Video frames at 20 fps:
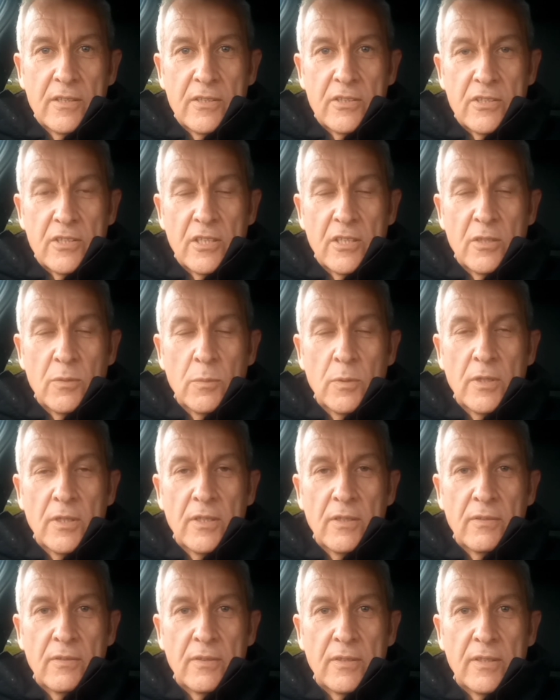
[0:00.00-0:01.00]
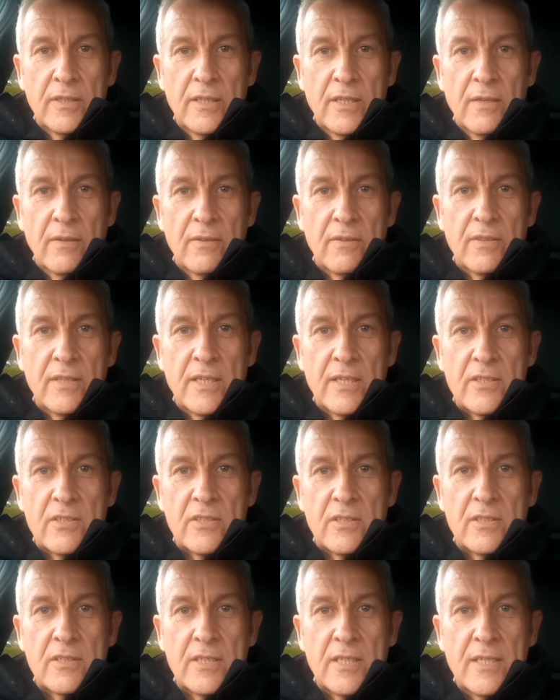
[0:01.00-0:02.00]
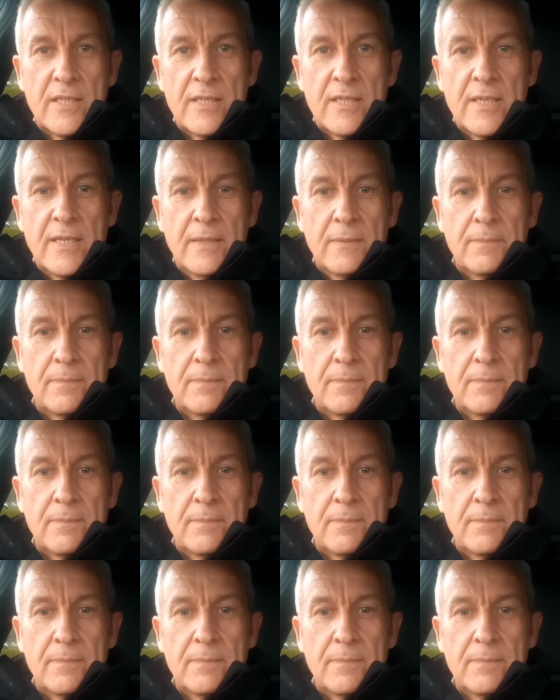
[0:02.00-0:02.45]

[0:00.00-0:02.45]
So yeah, thanks, take care.